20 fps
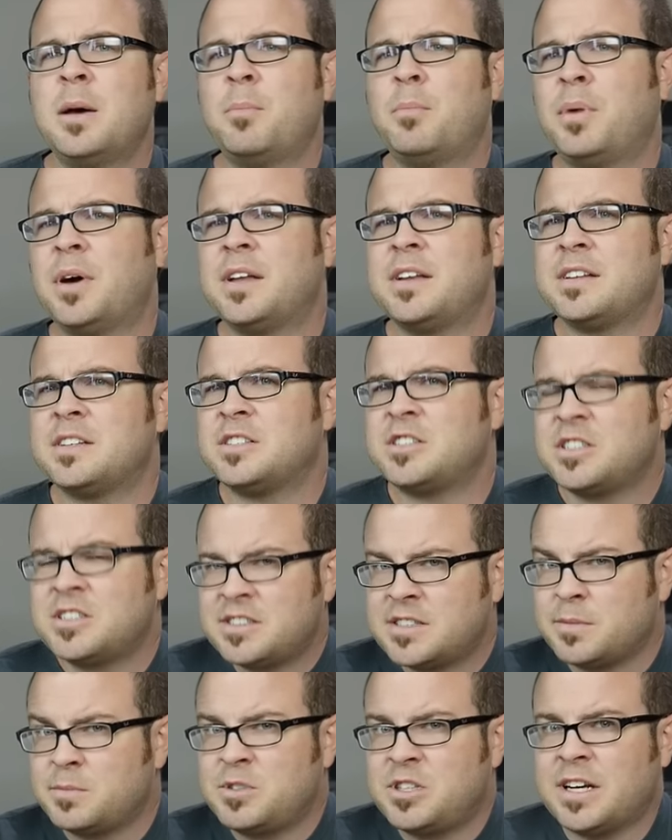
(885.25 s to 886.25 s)
but
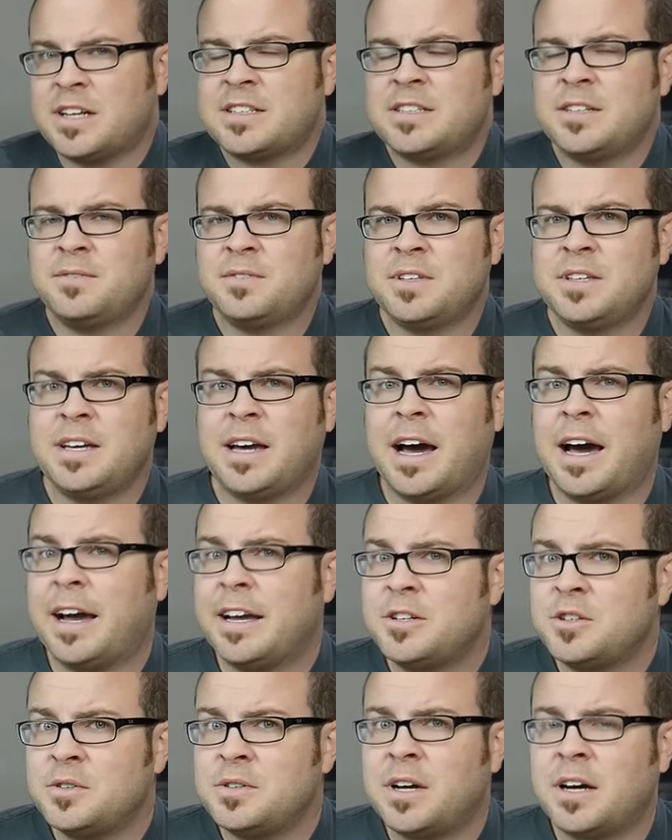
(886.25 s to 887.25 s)
just subjectively, I
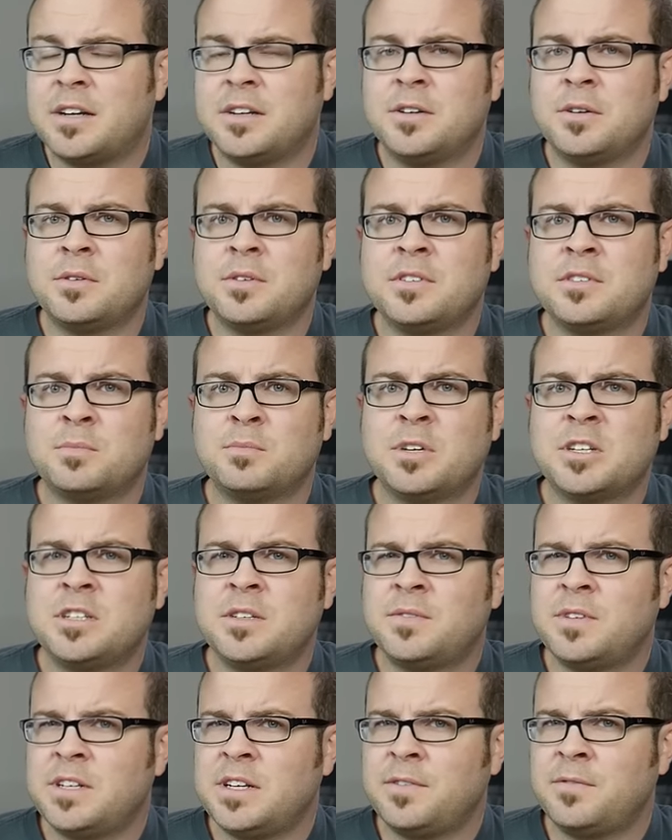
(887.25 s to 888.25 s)
do not notice much
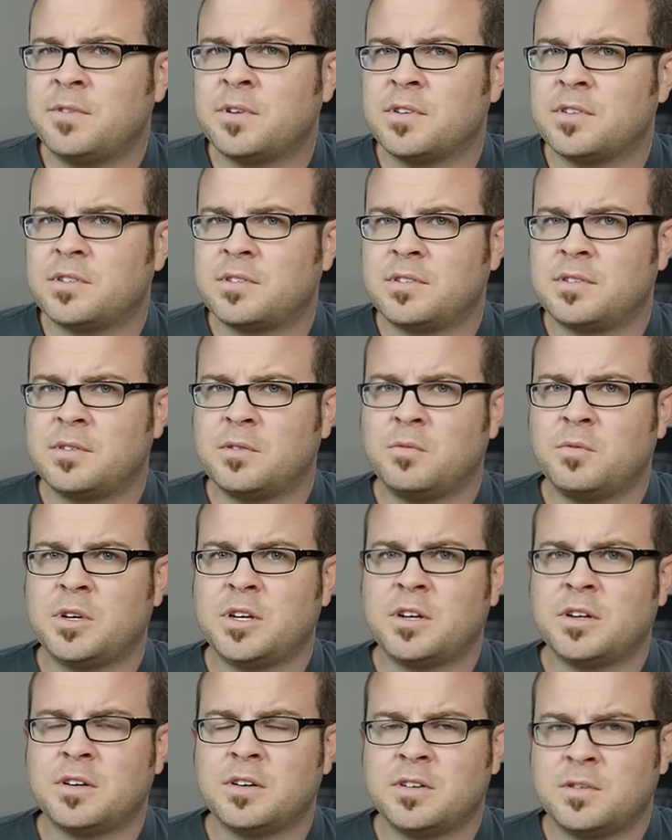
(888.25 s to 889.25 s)
of a difference when
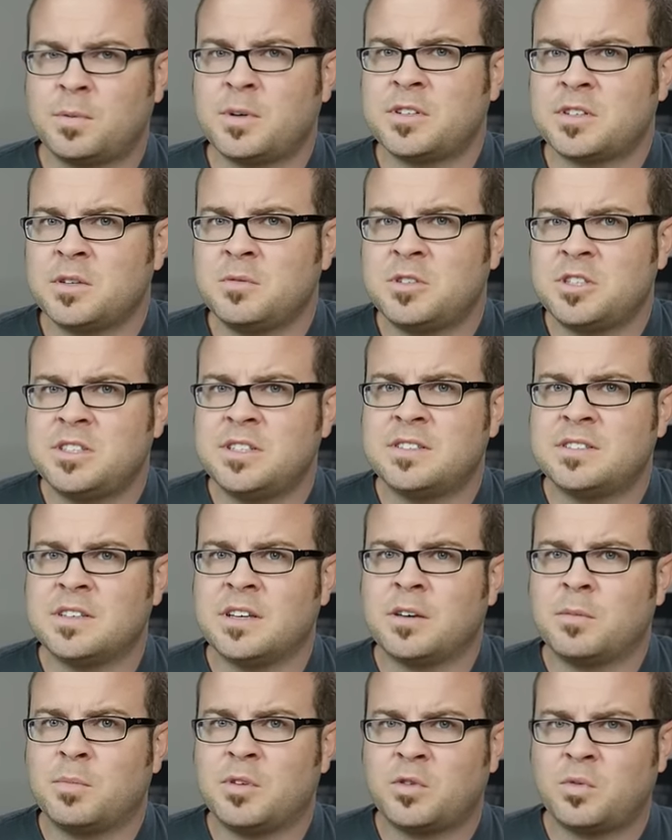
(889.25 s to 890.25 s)
you're, especially with
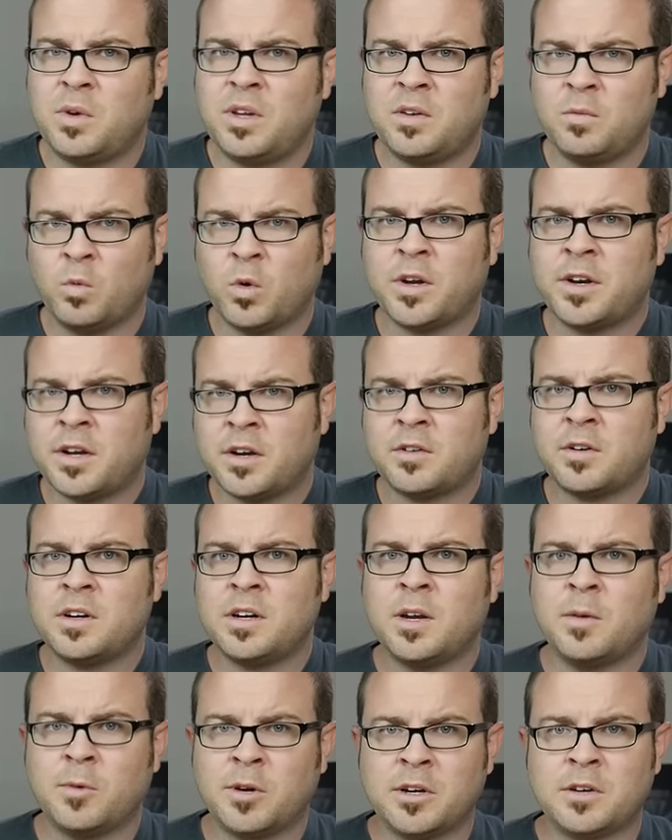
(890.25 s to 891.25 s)
G-Sync, between one hundred
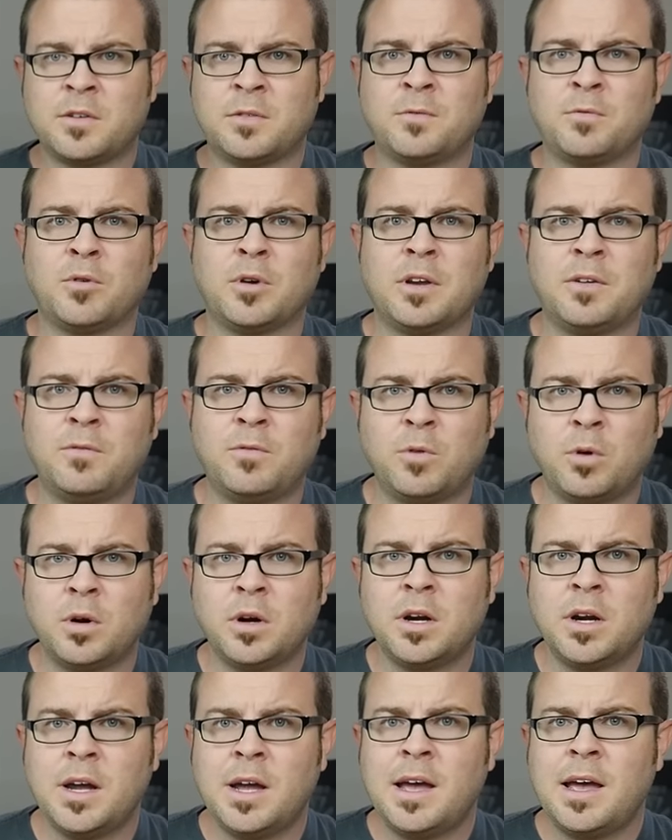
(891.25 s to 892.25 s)
and one
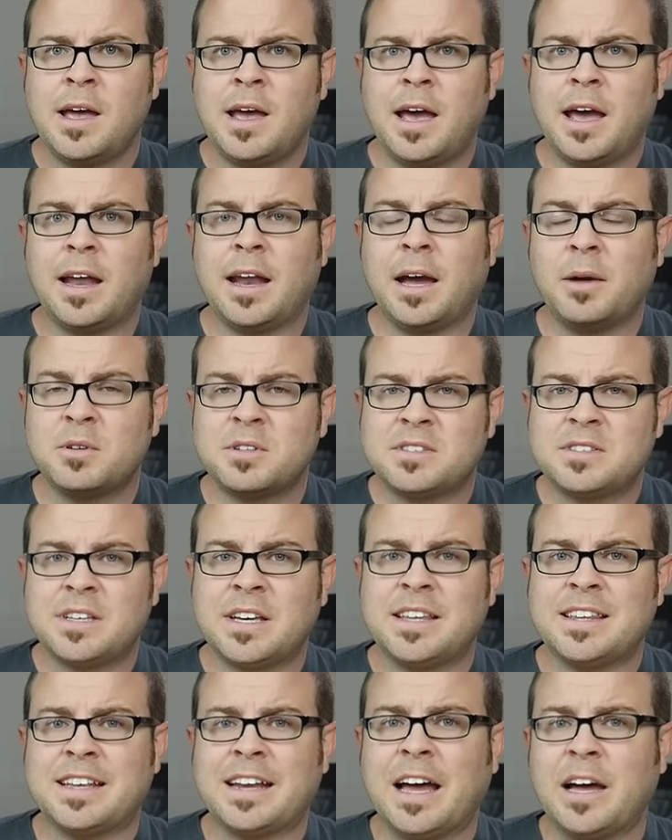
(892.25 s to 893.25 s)
forty-four. And I would
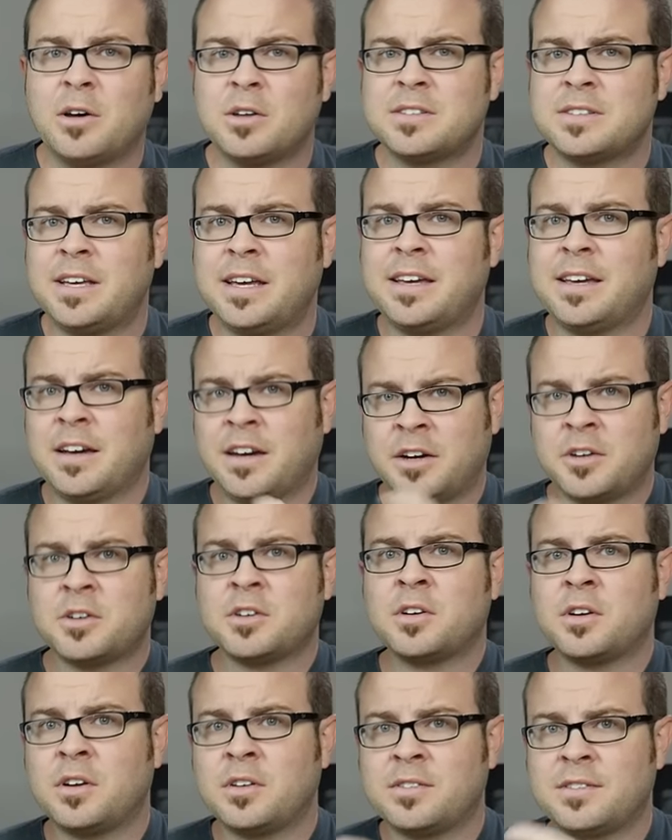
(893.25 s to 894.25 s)
say that I will take one
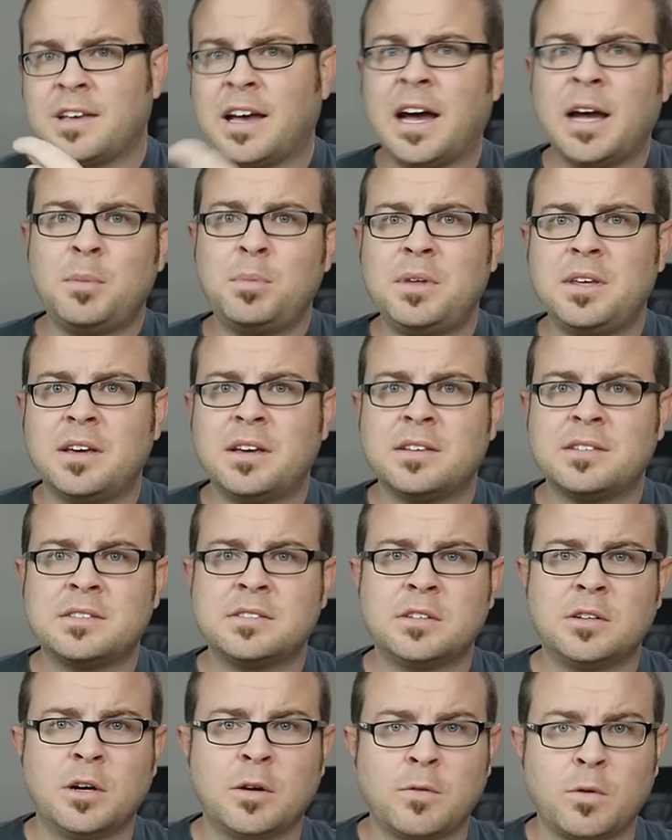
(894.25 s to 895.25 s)
hundred hertz I P
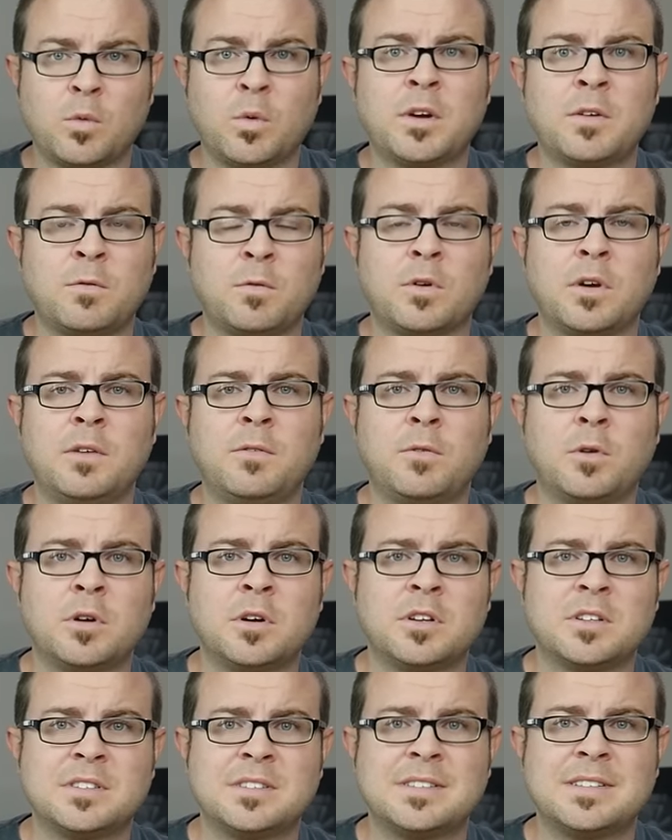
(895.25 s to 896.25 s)
S over one forty-four
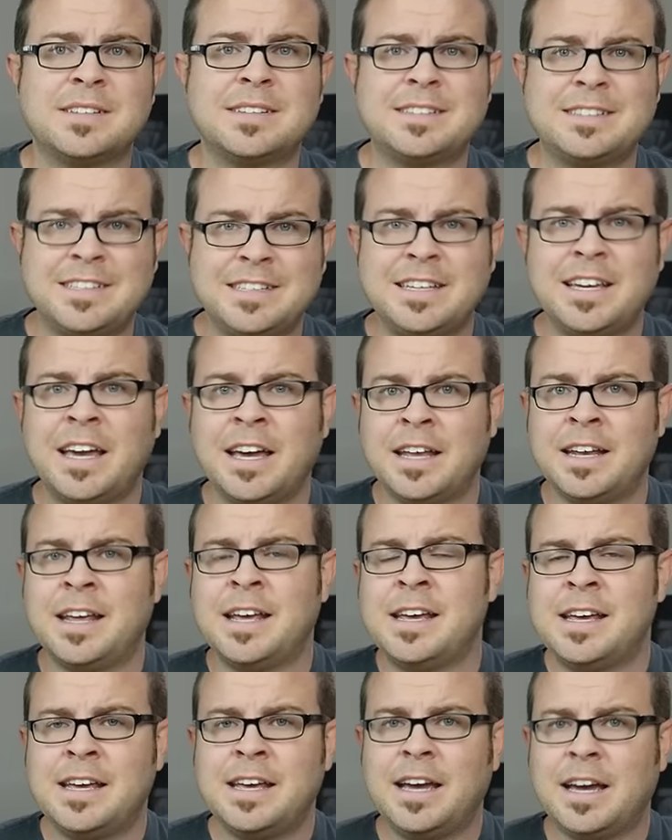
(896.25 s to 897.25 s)
hertz T N
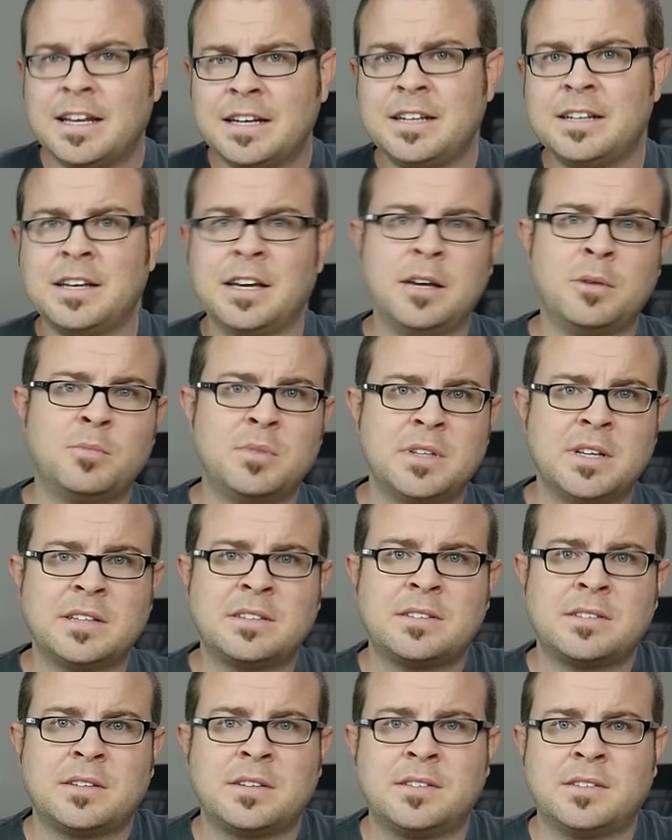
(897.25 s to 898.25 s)
any day, but
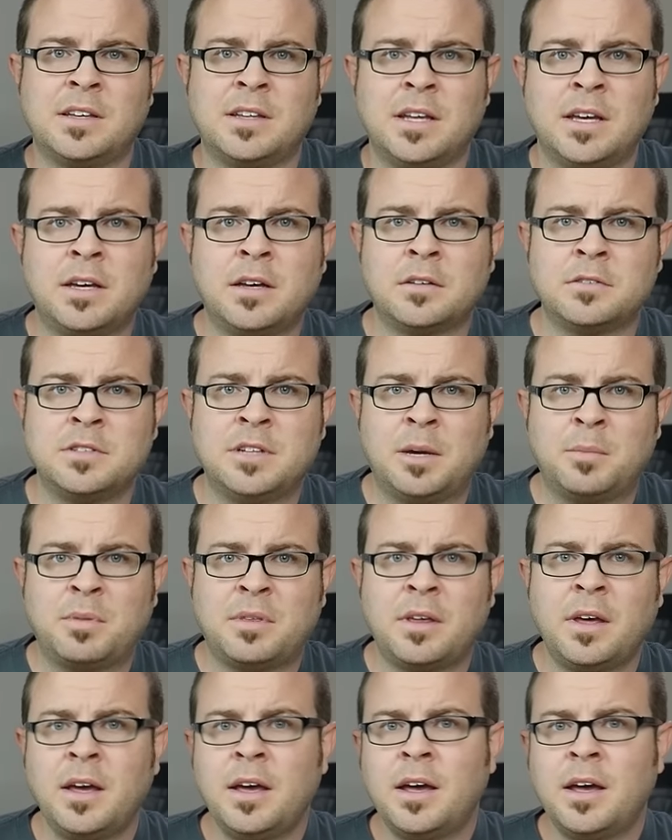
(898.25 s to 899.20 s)
that's because I like color depth.